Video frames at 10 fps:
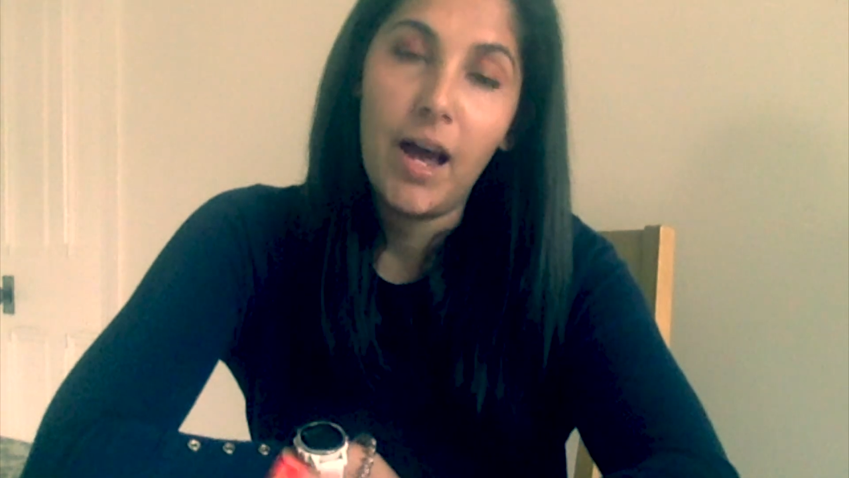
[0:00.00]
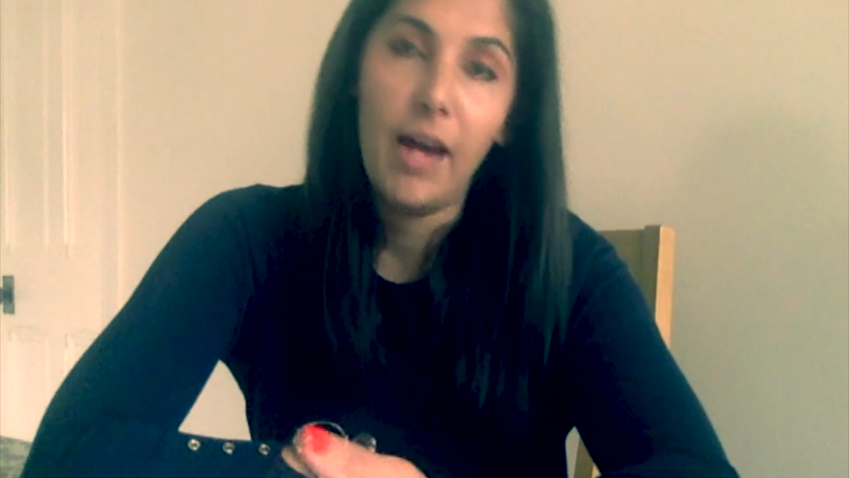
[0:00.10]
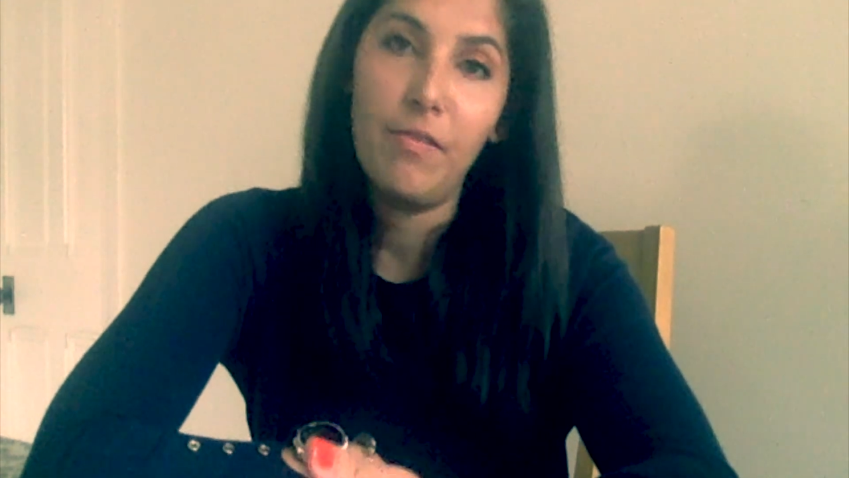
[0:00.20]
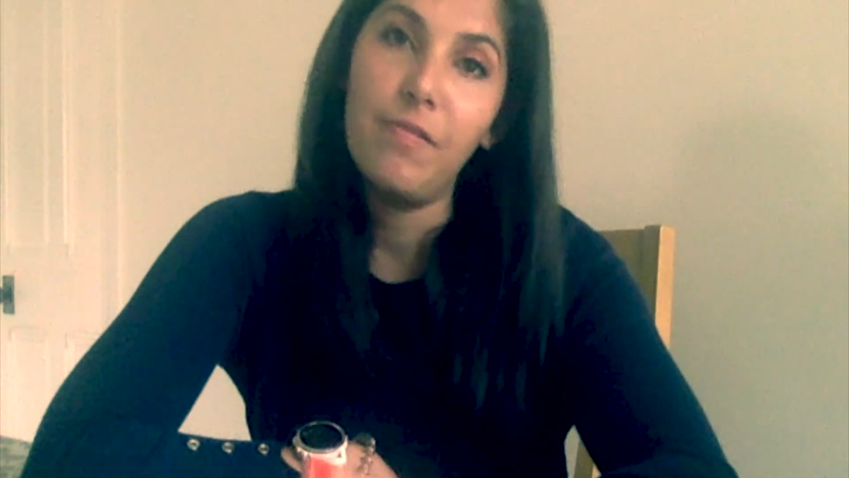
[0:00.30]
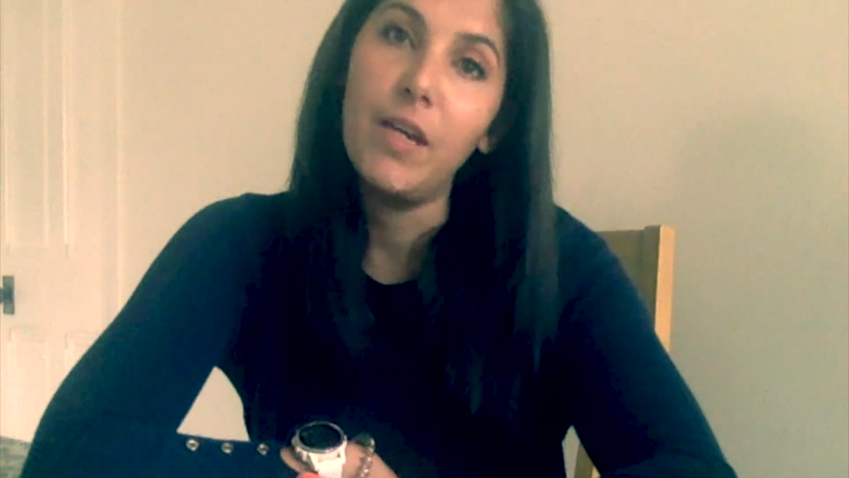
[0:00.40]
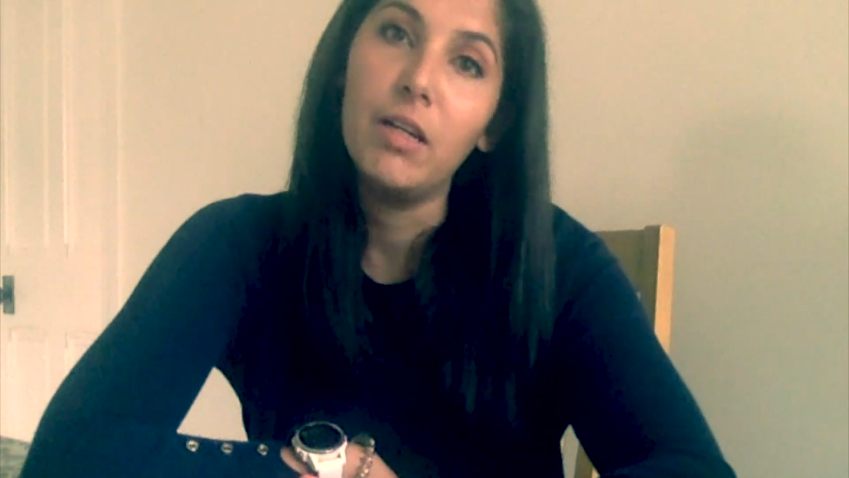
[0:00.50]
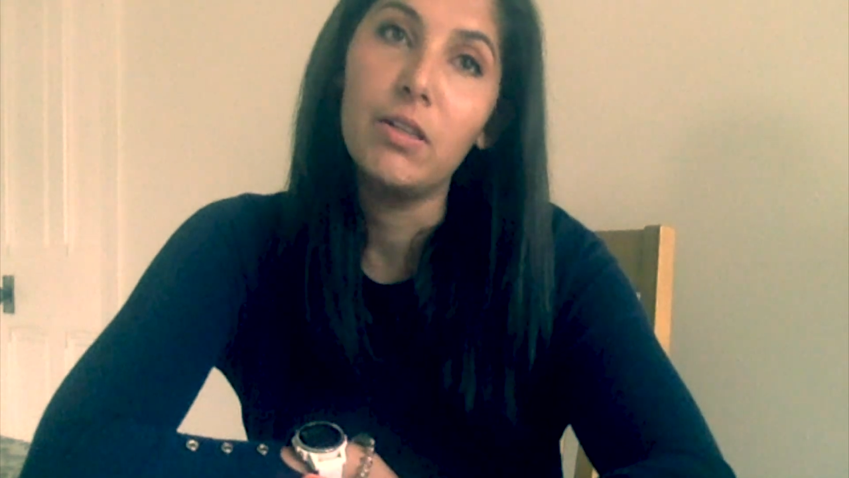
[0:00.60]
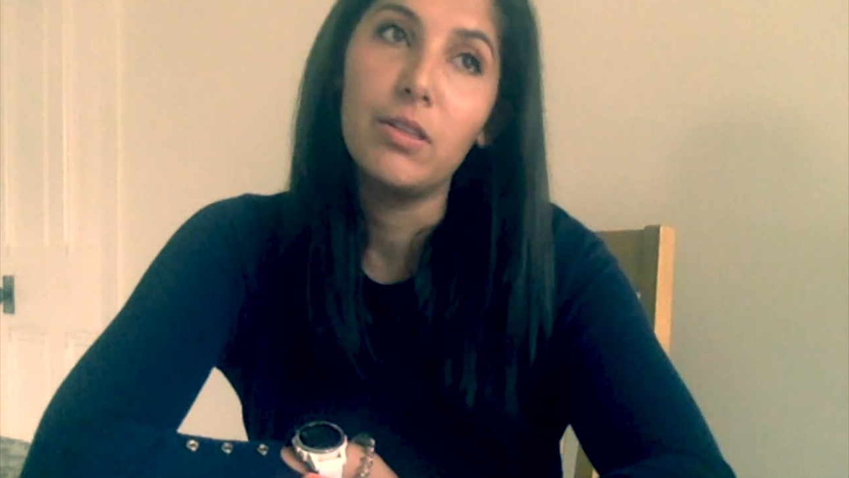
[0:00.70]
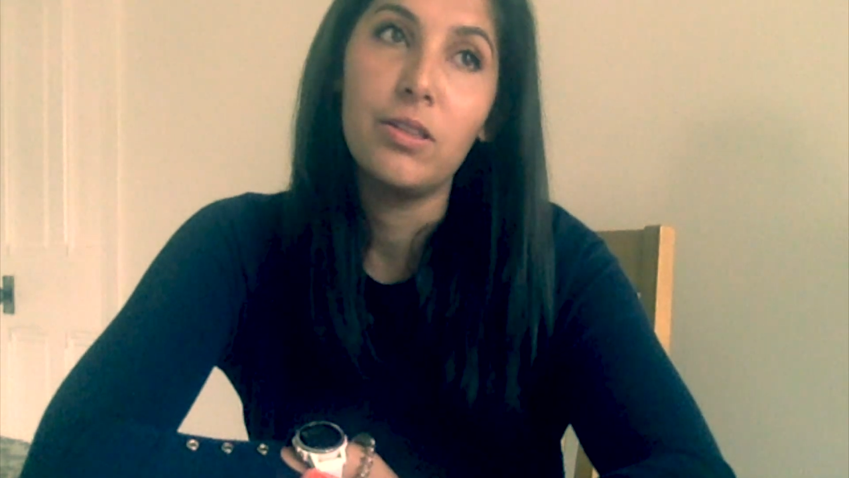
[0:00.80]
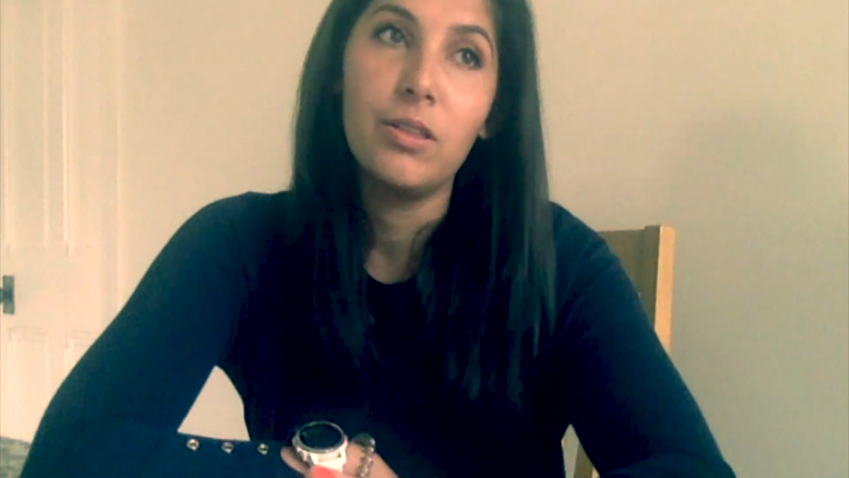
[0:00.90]
and
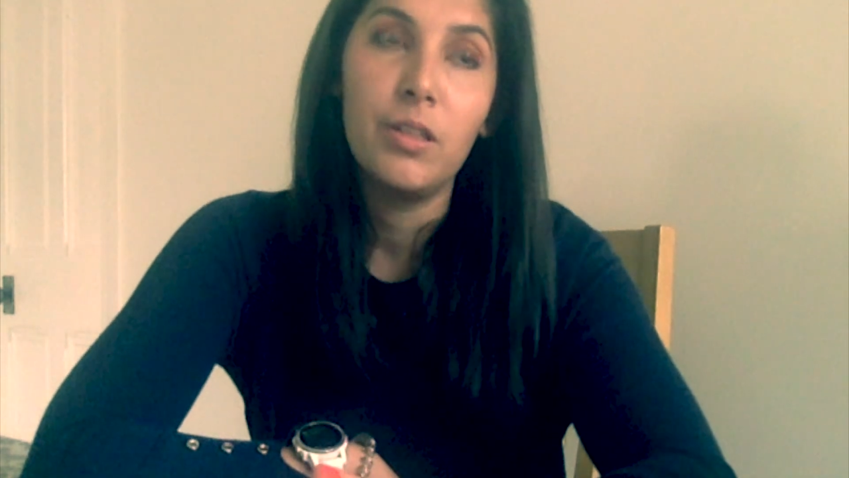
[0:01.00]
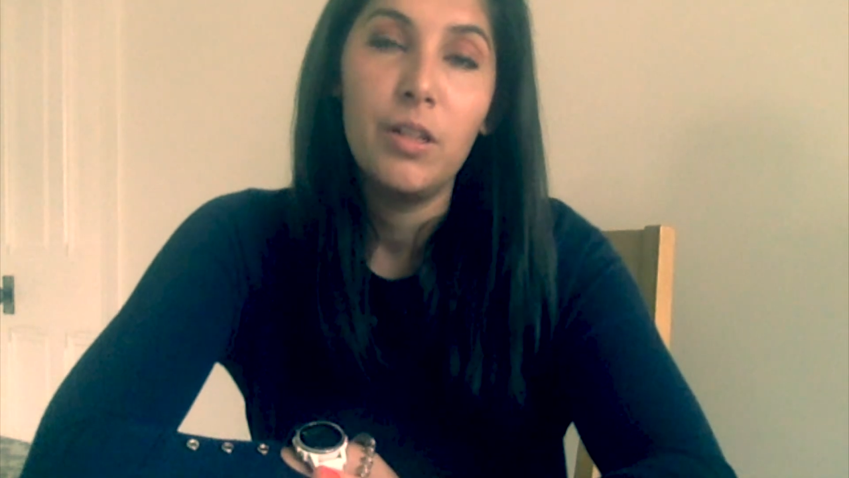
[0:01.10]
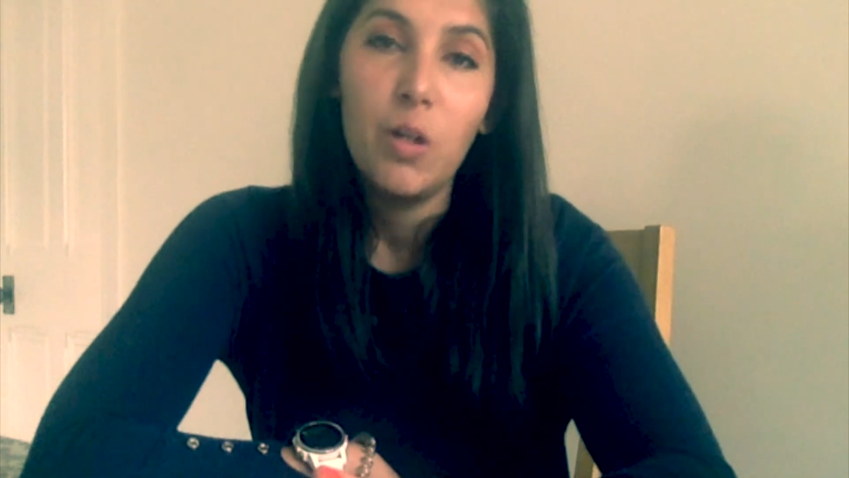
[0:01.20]
feel